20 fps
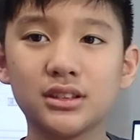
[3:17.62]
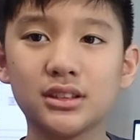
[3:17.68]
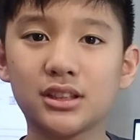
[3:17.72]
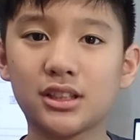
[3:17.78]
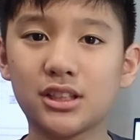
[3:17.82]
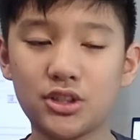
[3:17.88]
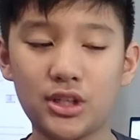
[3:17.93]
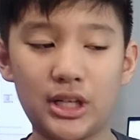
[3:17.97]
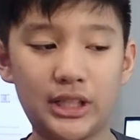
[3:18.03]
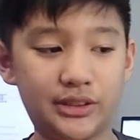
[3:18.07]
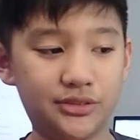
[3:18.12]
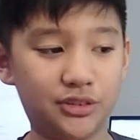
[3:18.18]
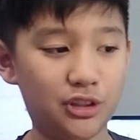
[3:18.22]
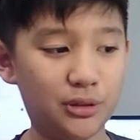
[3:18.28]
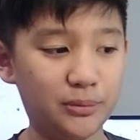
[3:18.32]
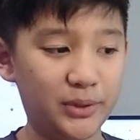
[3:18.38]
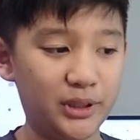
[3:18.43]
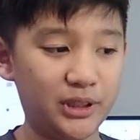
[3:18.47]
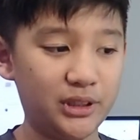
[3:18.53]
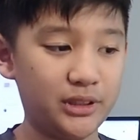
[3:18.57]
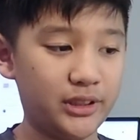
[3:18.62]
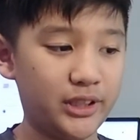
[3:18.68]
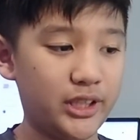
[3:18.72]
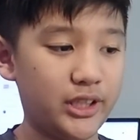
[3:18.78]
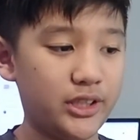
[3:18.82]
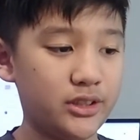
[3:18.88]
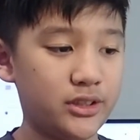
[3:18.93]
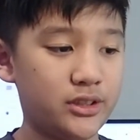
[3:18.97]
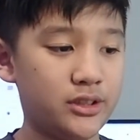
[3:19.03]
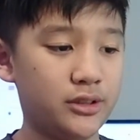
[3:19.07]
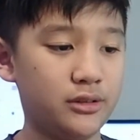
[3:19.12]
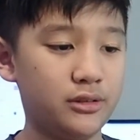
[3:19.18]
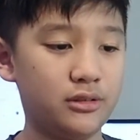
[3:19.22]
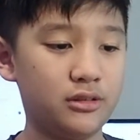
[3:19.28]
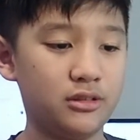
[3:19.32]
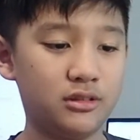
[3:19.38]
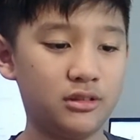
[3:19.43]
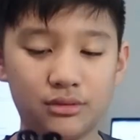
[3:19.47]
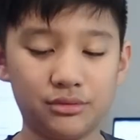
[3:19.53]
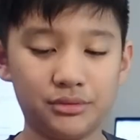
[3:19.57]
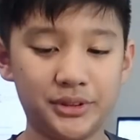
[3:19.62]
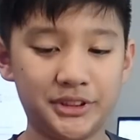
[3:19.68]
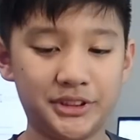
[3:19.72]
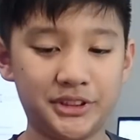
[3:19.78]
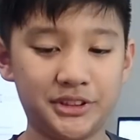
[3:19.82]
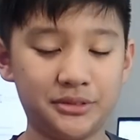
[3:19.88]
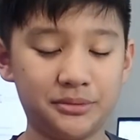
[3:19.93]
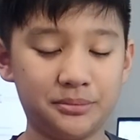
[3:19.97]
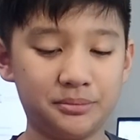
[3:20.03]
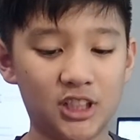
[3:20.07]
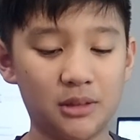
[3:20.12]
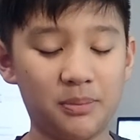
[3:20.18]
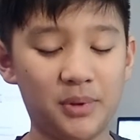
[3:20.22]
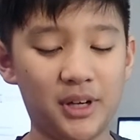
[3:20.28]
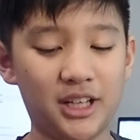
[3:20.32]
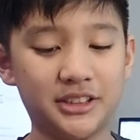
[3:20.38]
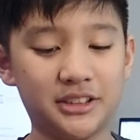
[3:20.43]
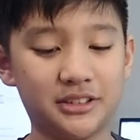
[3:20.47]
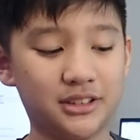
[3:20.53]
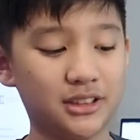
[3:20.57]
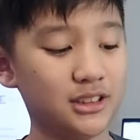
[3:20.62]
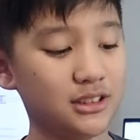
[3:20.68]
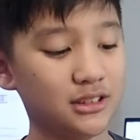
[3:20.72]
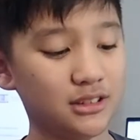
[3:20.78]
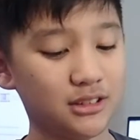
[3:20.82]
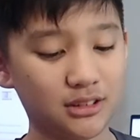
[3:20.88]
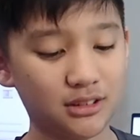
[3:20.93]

the transformer into this capacitor.